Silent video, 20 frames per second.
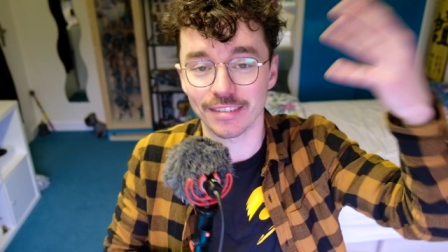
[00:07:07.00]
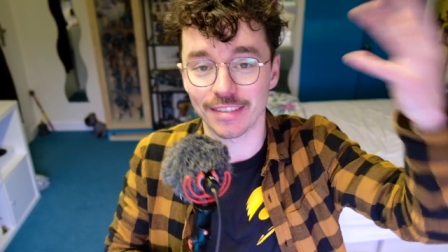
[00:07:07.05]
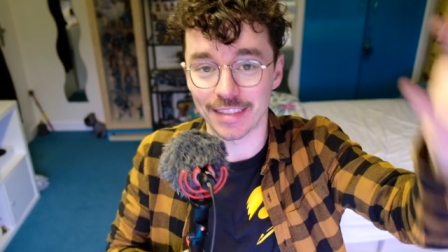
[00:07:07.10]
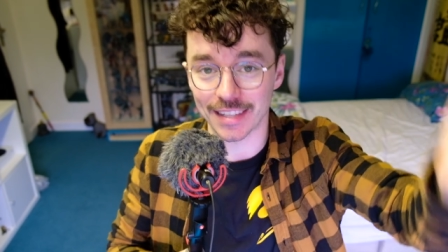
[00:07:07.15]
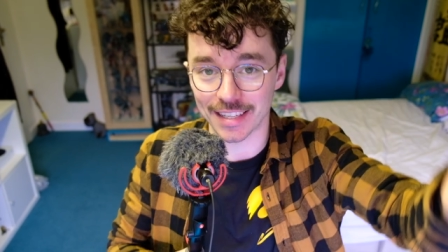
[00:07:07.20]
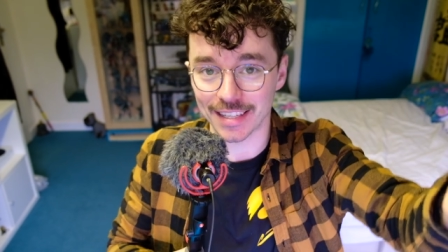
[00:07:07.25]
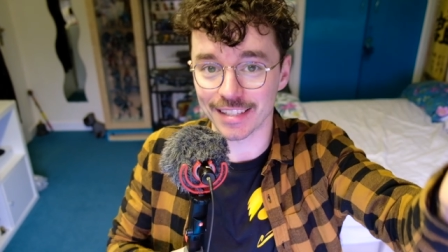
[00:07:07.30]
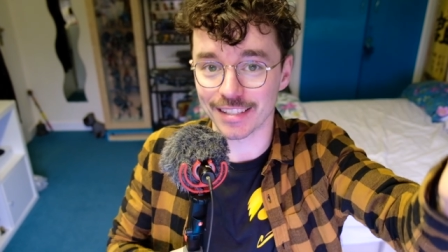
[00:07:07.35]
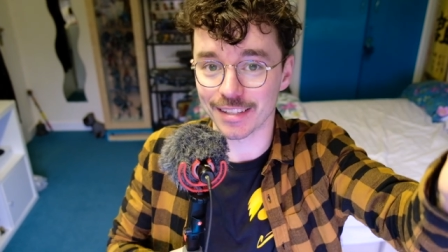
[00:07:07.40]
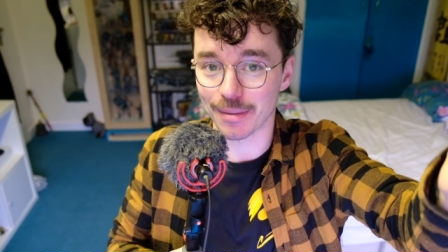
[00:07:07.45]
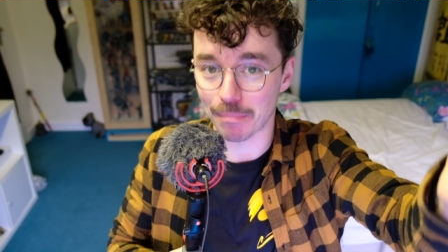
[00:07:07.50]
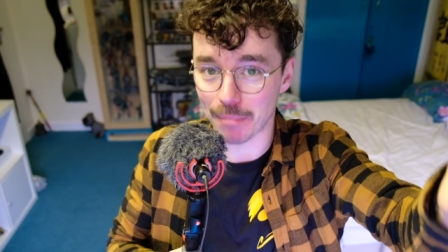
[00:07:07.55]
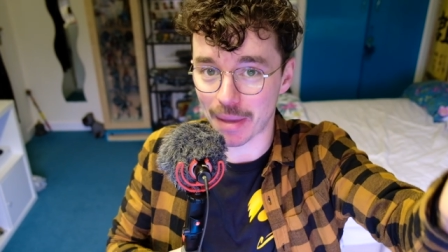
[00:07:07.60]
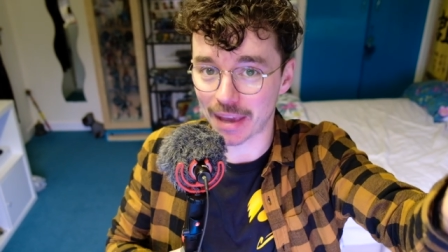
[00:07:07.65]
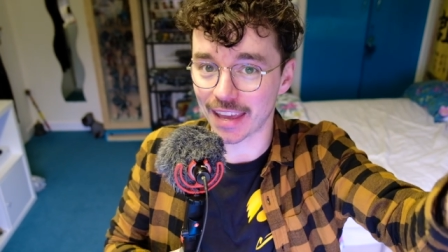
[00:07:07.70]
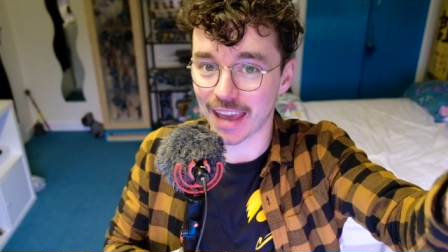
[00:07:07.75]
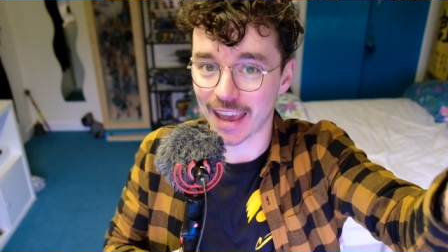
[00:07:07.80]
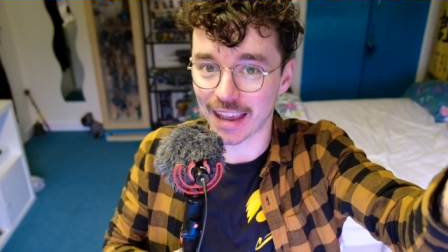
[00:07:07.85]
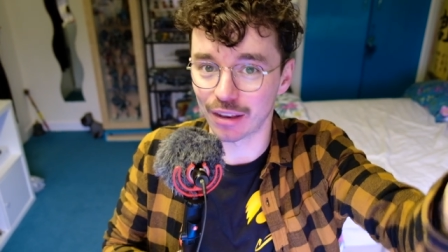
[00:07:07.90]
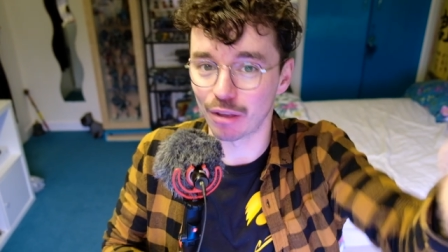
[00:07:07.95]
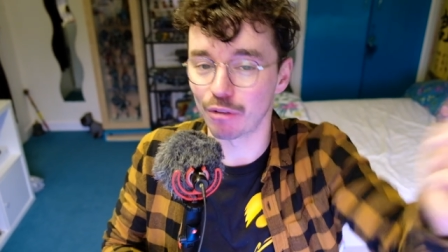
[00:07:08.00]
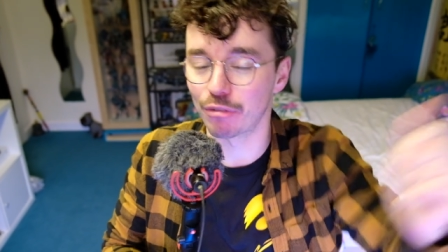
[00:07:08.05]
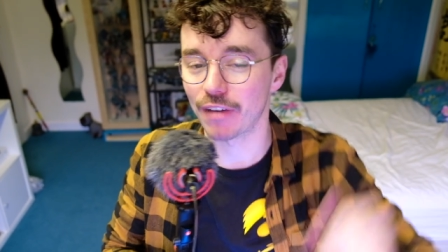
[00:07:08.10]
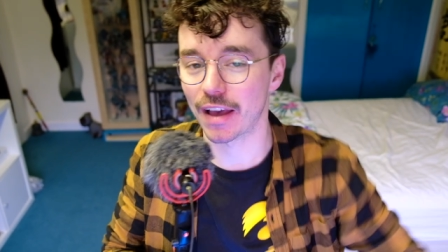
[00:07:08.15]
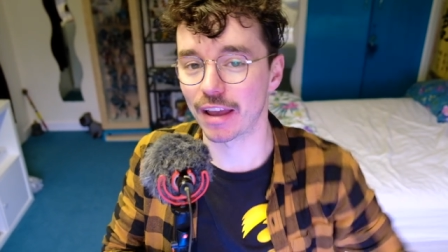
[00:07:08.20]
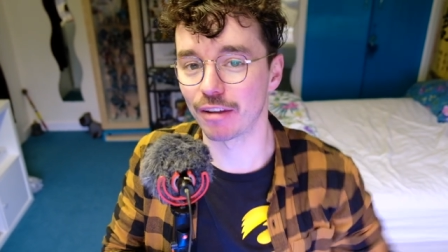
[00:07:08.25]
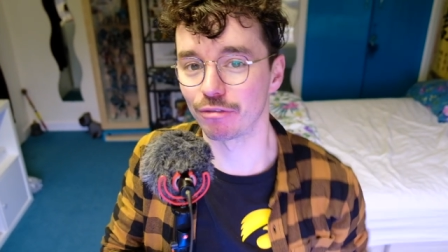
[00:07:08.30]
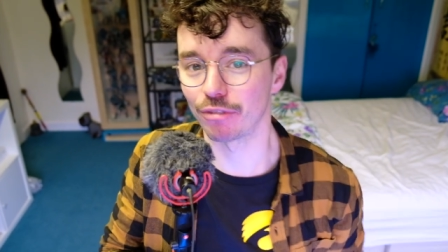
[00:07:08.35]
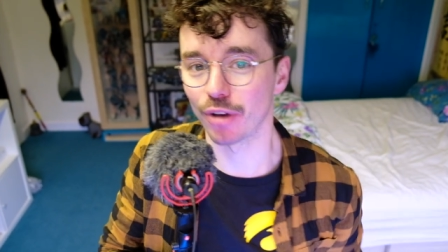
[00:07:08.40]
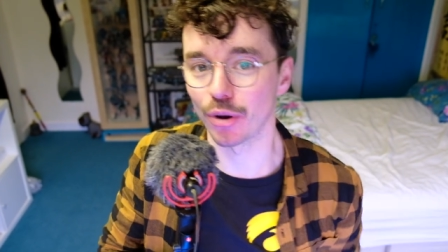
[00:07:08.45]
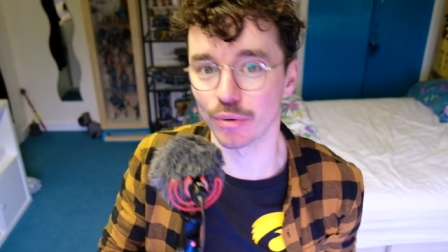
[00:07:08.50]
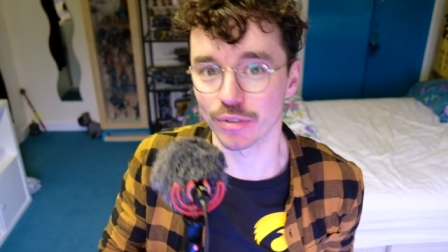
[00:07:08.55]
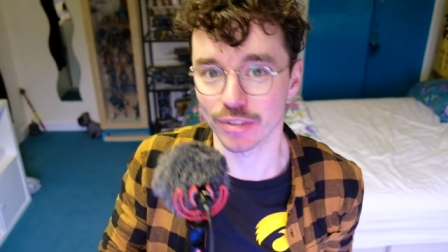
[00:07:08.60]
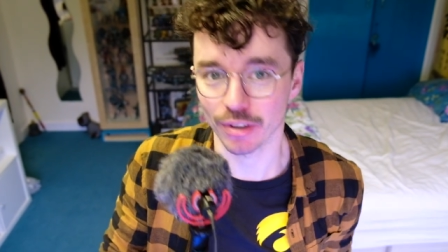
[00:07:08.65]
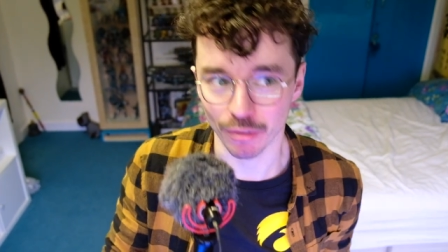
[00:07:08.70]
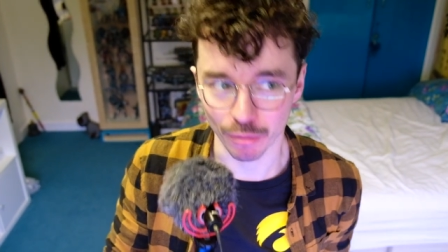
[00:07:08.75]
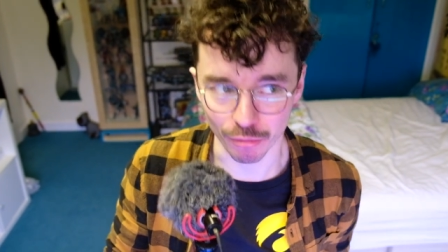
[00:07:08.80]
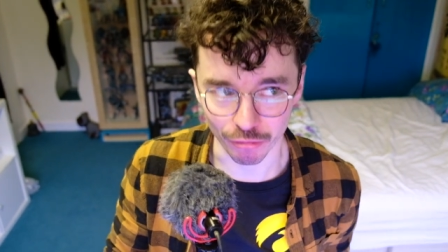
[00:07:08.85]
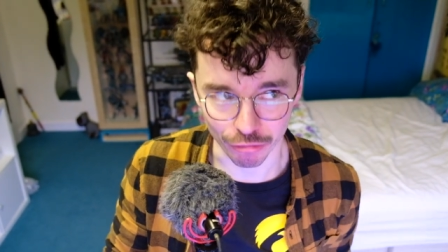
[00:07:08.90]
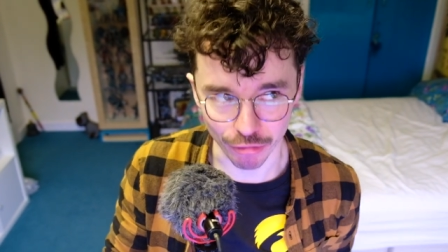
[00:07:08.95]
these Mega Halo fan vote
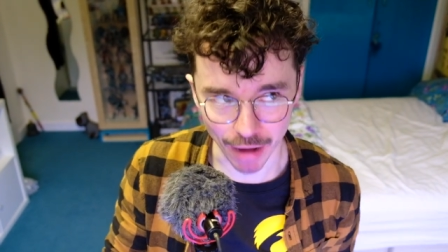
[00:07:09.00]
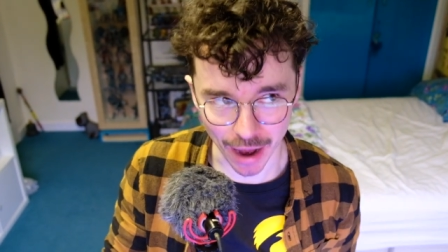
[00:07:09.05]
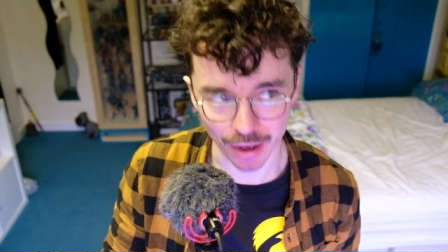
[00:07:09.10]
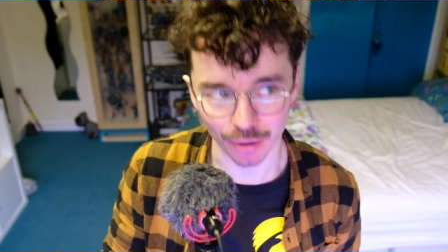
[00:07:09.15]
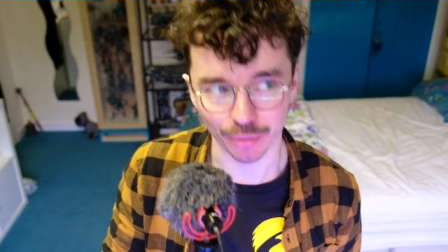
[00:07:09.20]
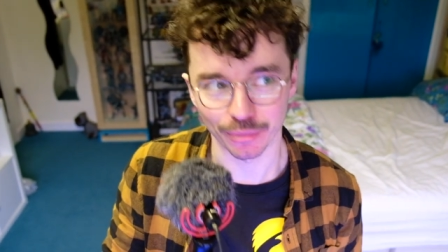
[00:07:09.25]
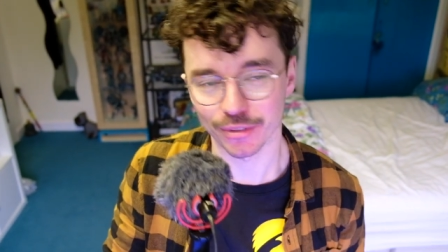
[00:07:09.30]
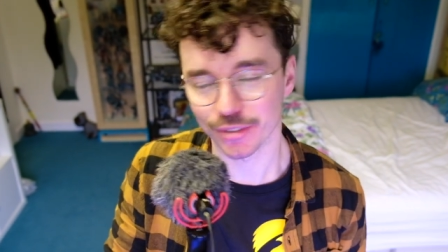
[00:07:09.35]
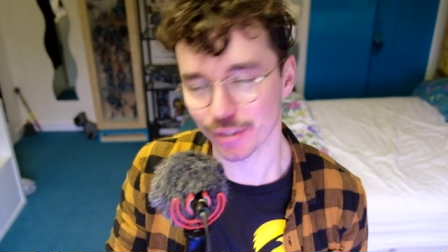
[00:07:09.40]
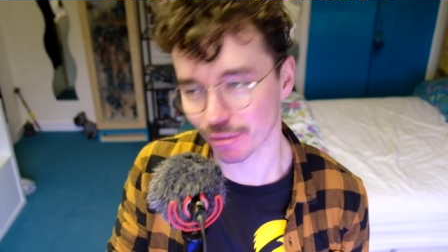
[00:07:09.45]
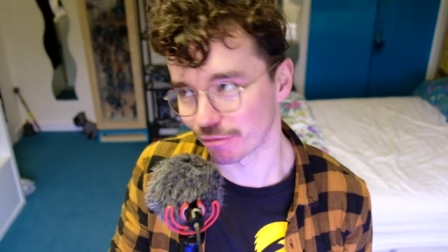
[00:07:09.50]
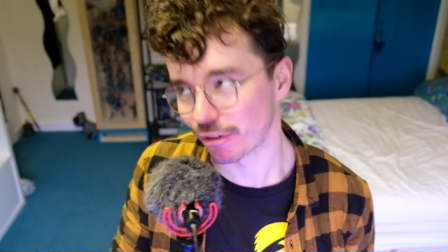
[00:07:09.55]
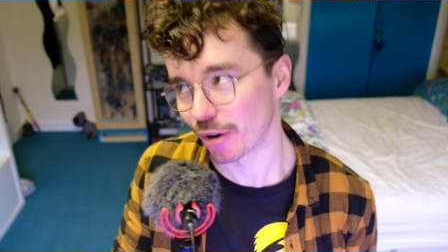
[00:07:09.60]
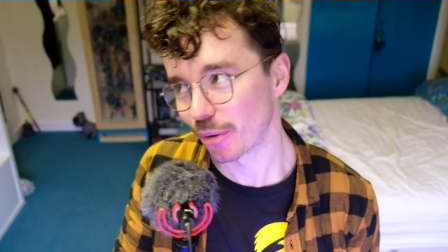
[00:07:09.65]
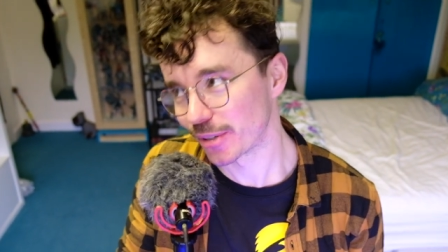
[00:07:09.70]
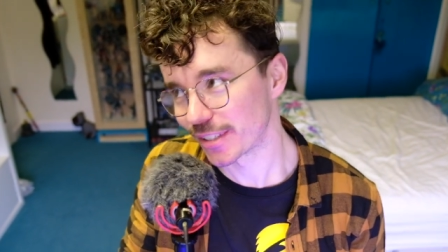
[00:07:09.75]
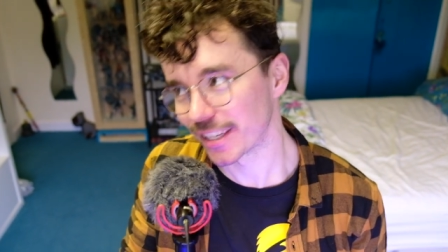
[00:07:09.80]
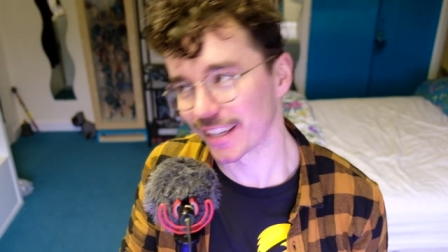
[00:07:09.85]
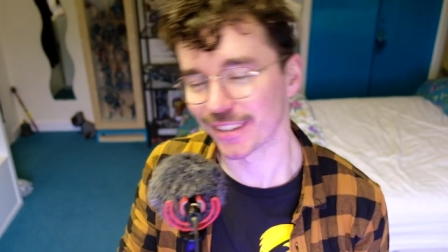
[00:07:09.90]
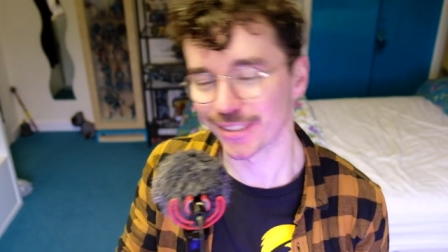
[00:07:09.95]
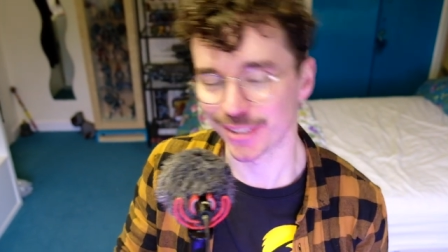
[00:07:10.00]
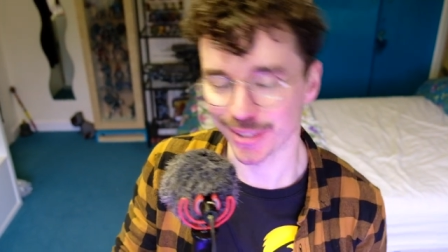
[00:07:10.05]
rounds of voting